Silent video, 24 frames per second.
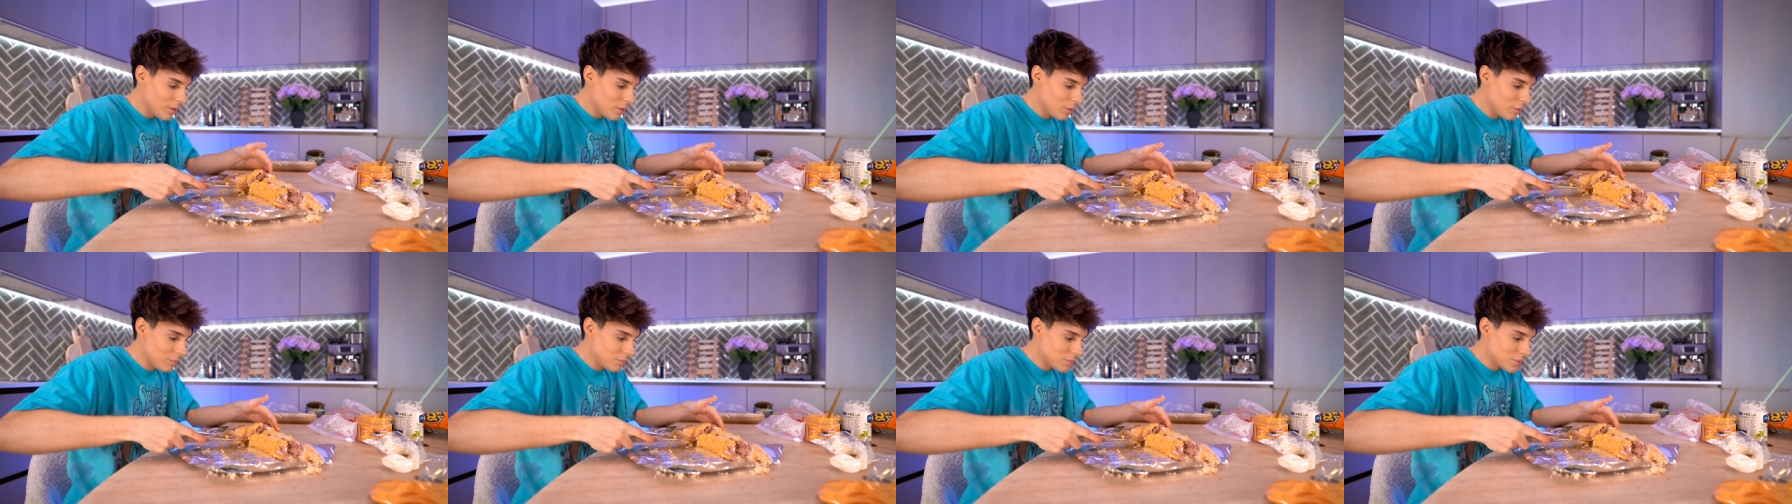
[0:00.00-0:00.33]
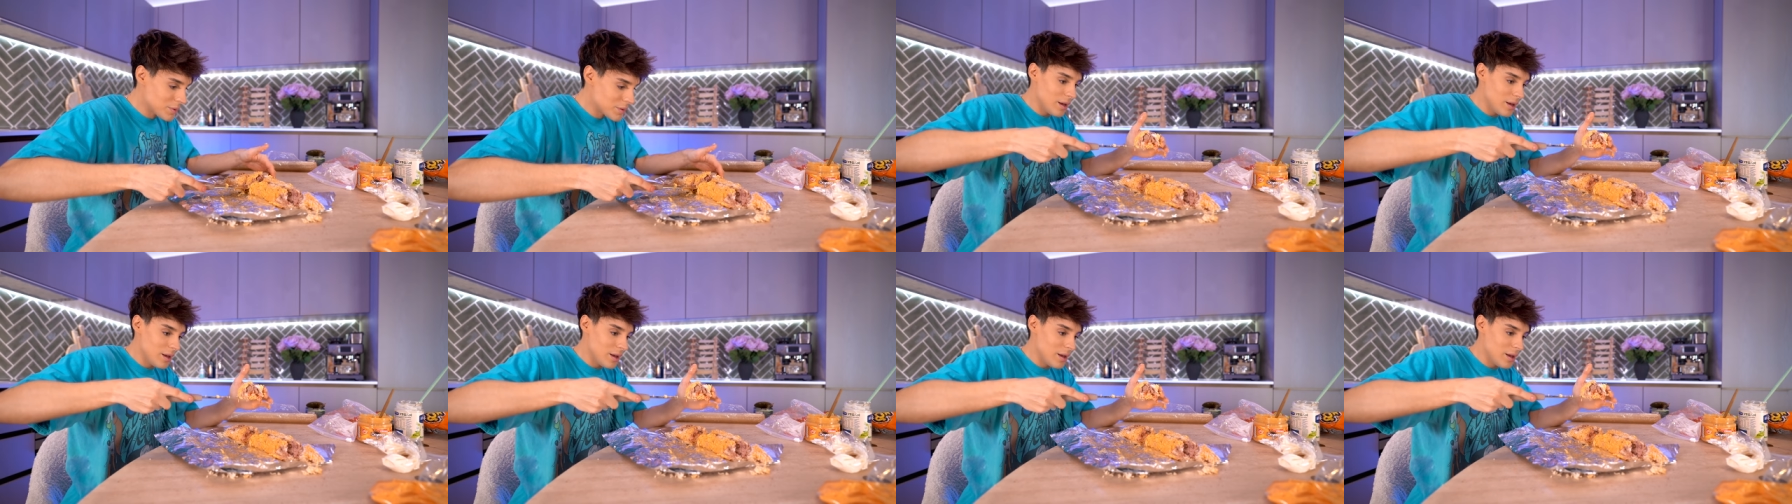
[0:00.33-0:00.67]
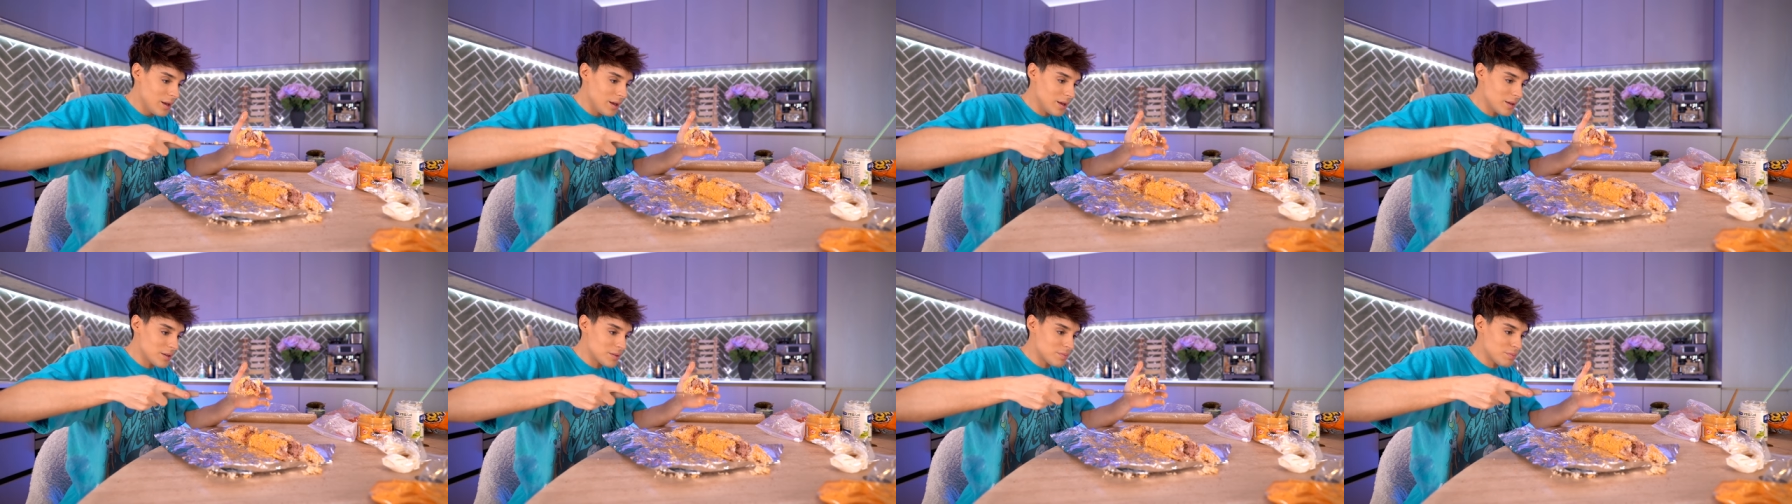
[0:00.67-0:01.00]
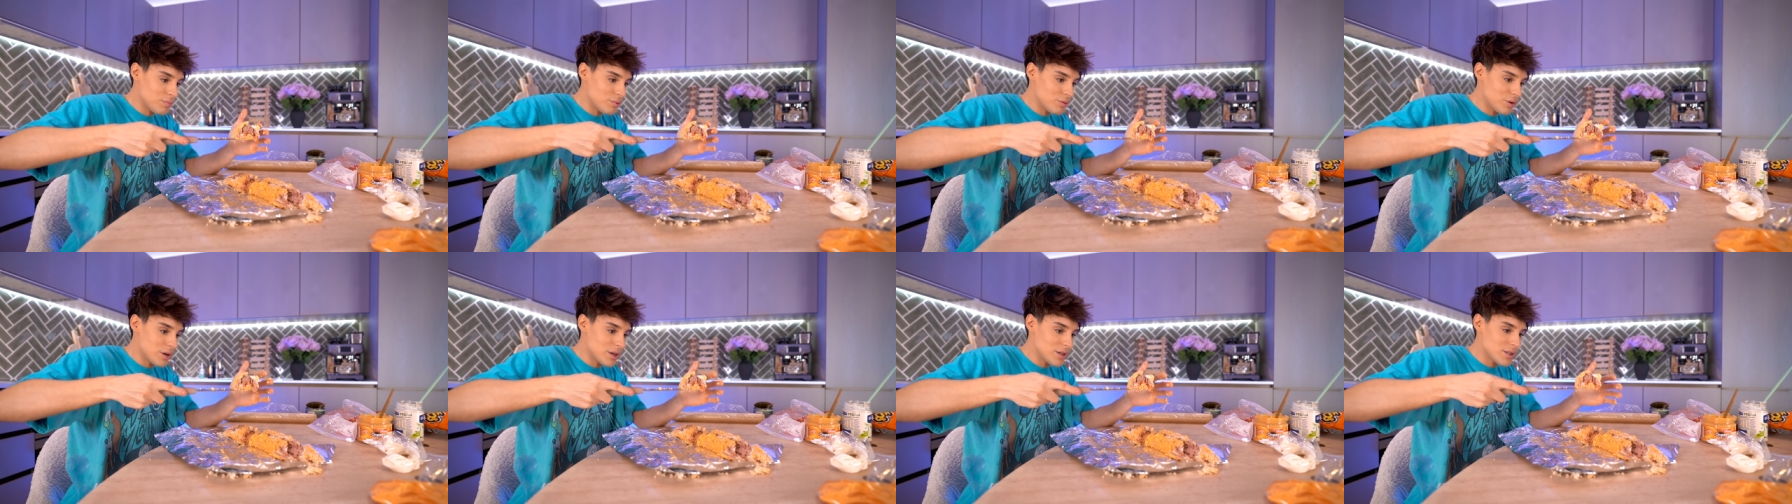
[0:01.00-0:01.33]
oops, is
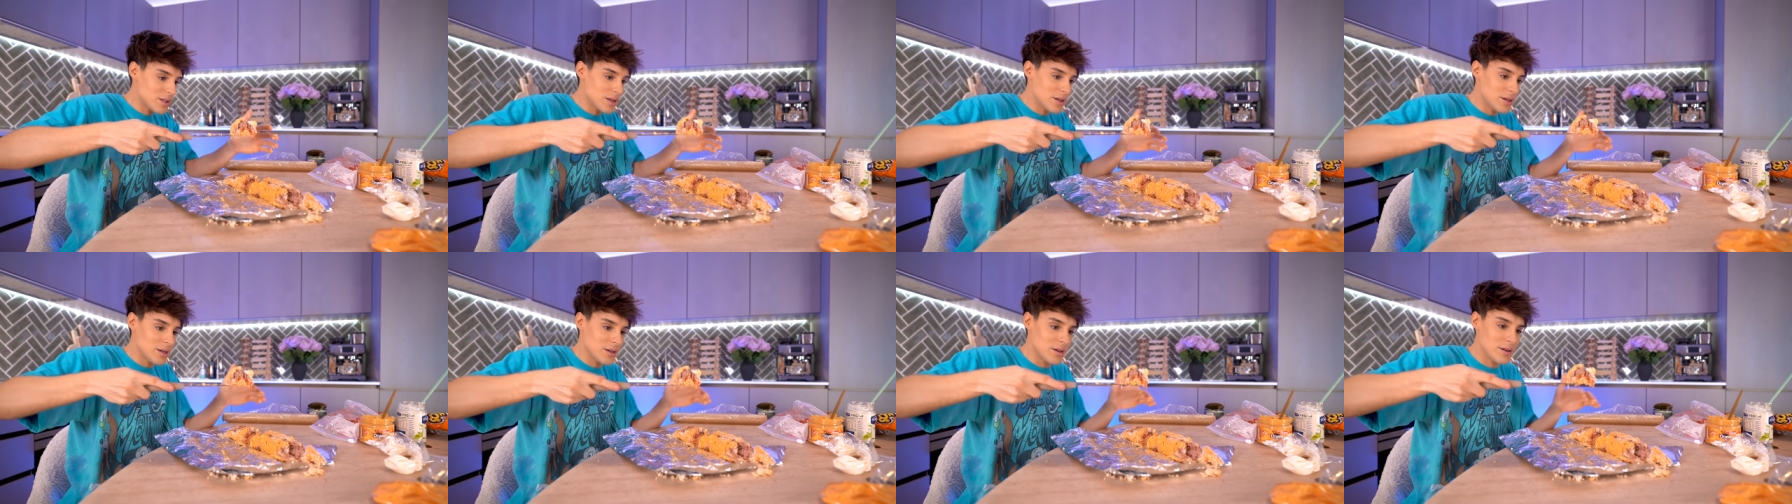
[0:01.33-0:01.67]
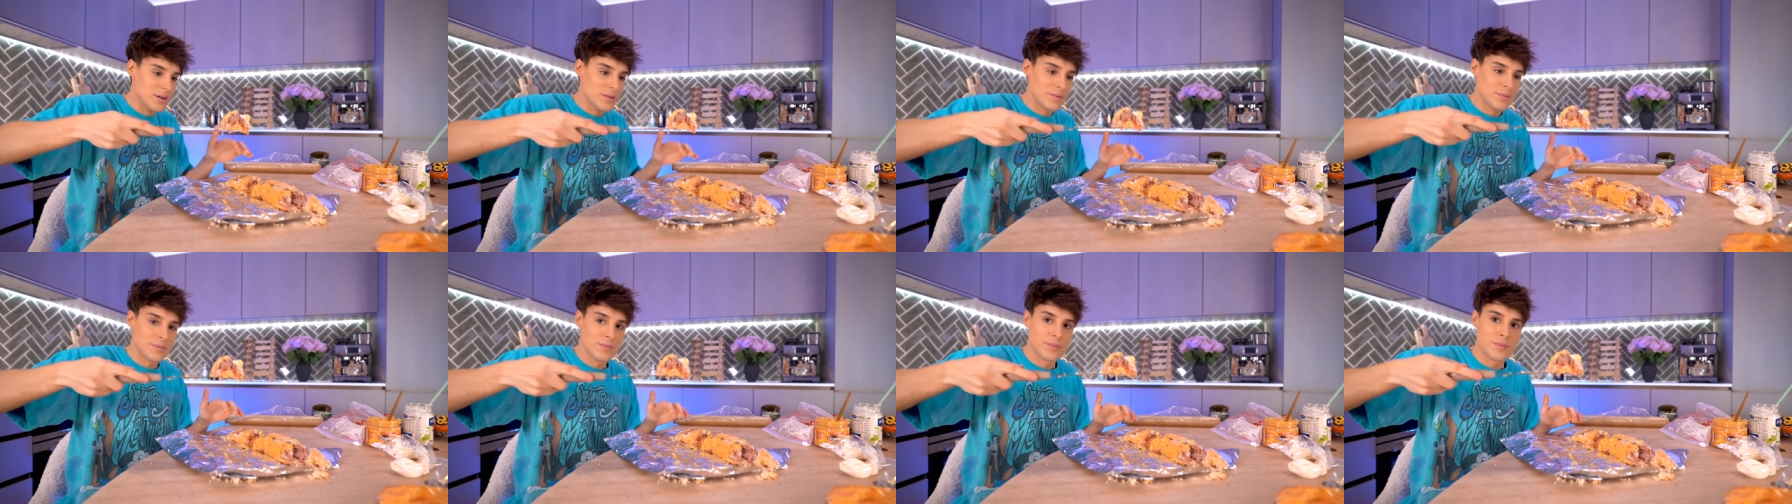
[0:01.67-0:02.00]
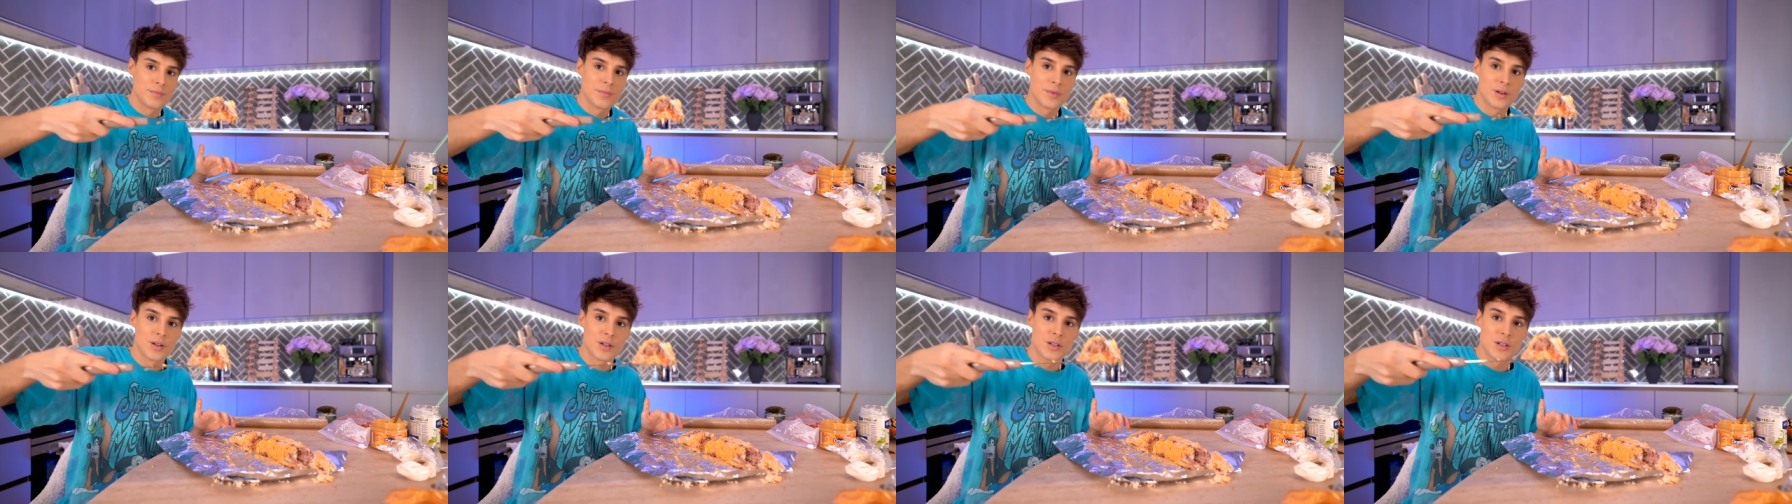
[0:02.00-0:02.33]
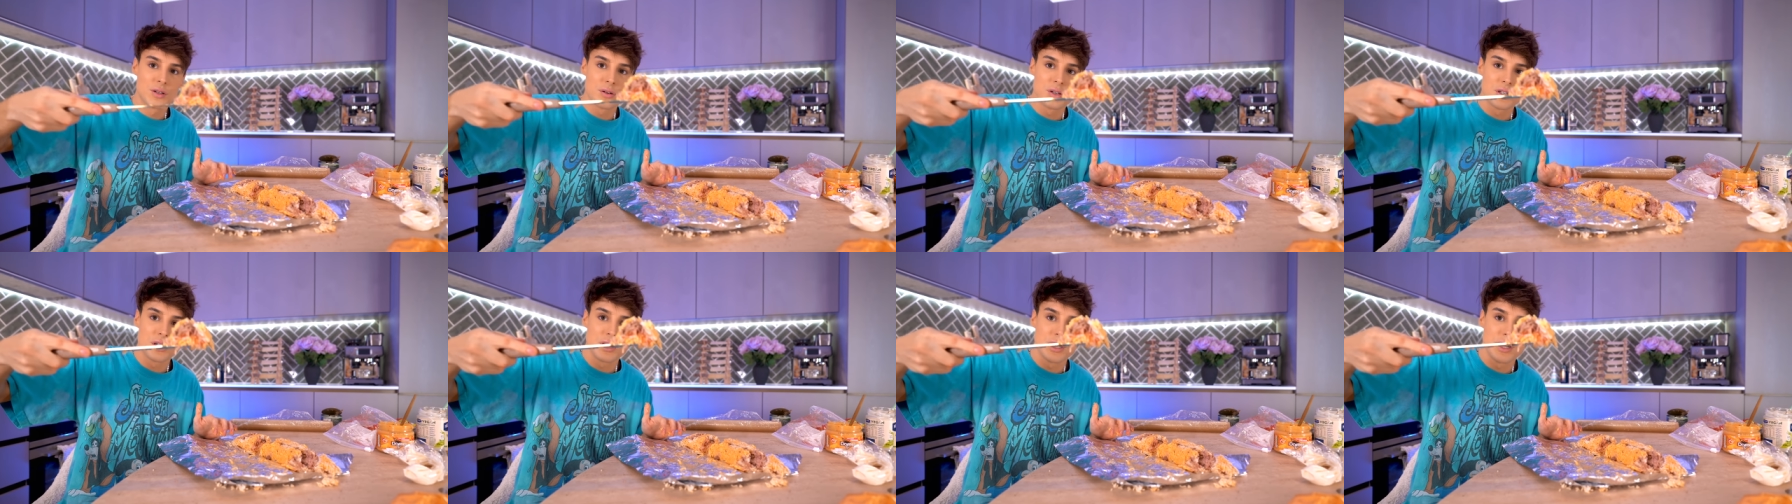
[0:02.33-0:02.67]
prison
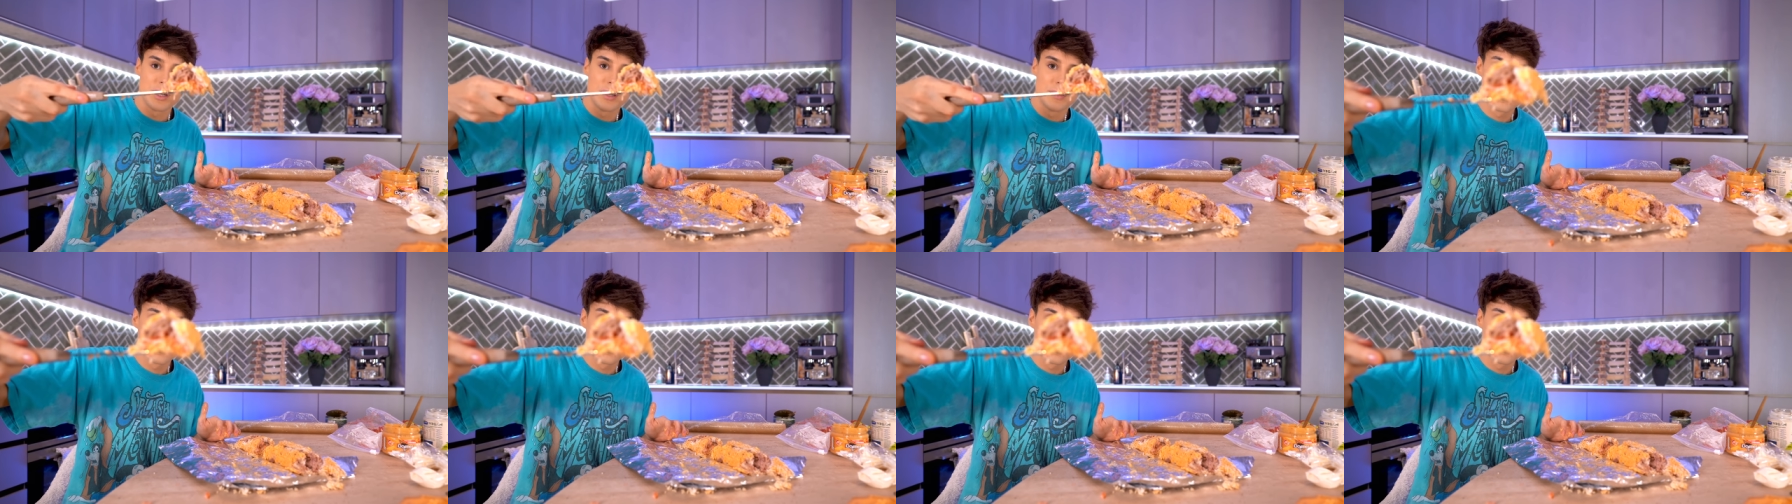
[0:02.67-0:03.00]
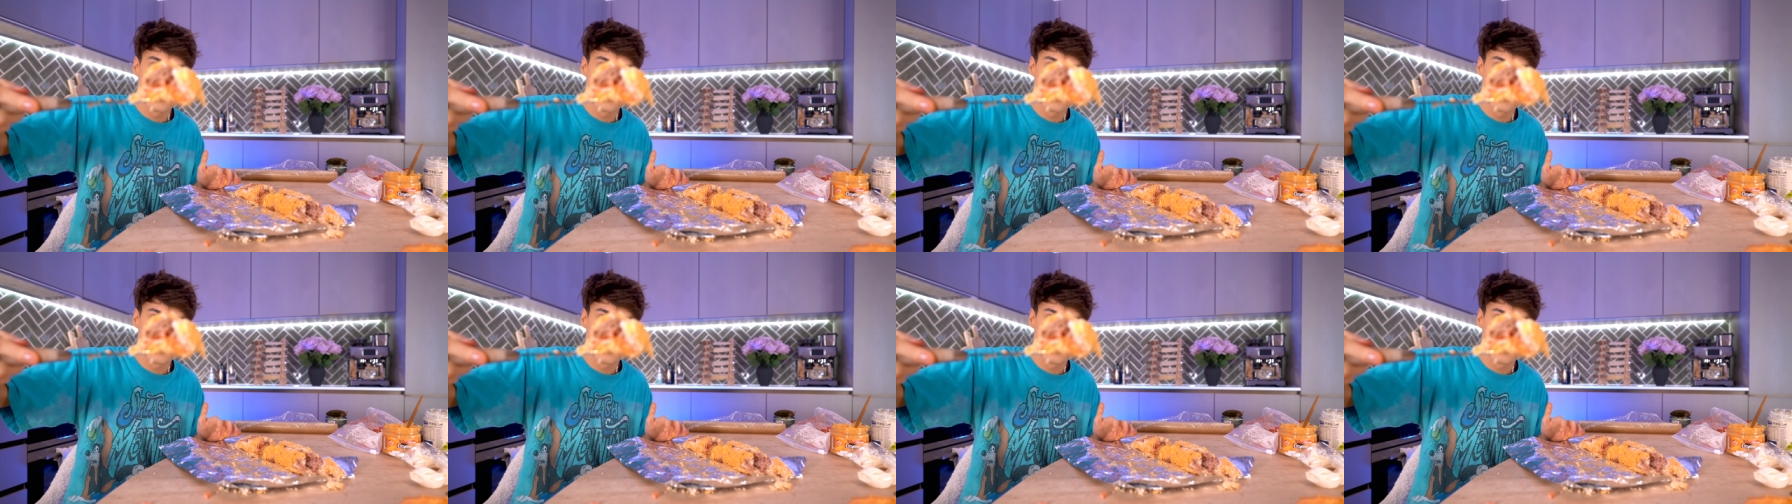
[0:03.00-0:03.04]
sushi.